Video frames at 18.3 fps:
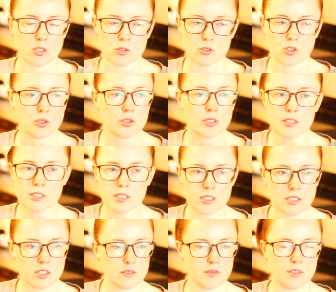
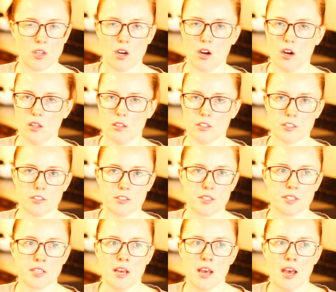trillions of
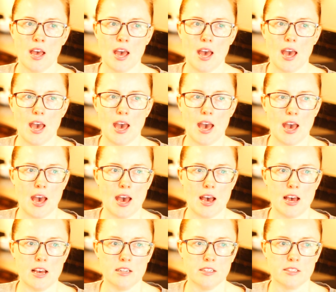dollars,
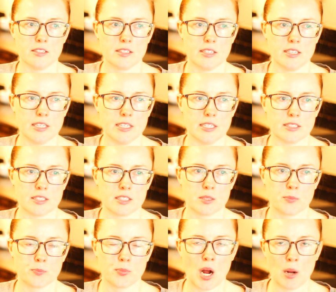and
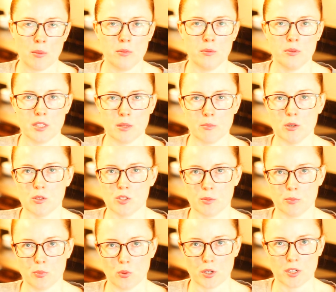it's probably the most
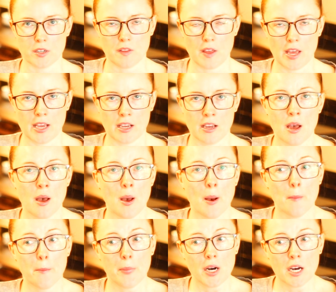important thing.
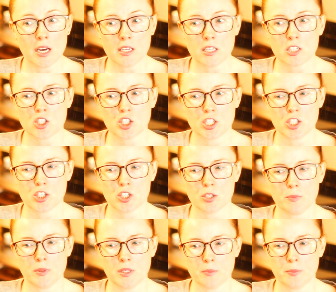But she
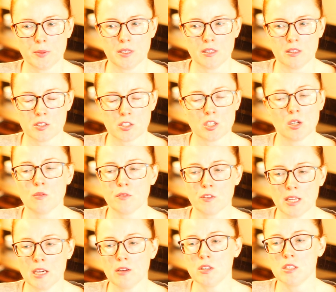should be appealed. So for
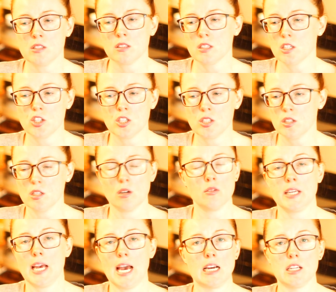that reason, she's the
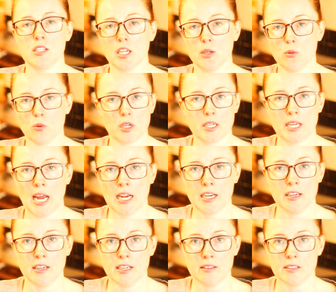only anti-war
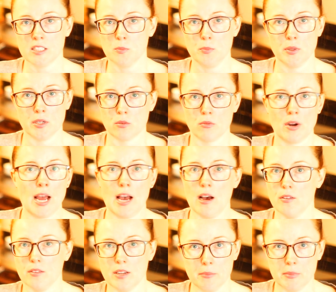candidate that's been
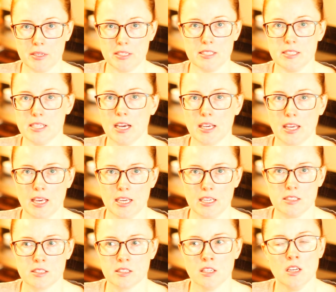around, in
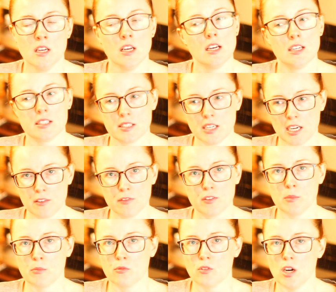decades, aside
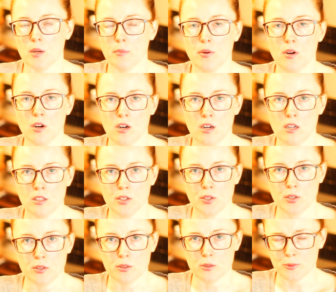from Ron Paul,
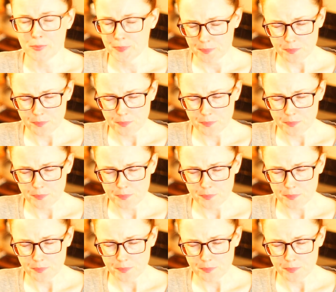who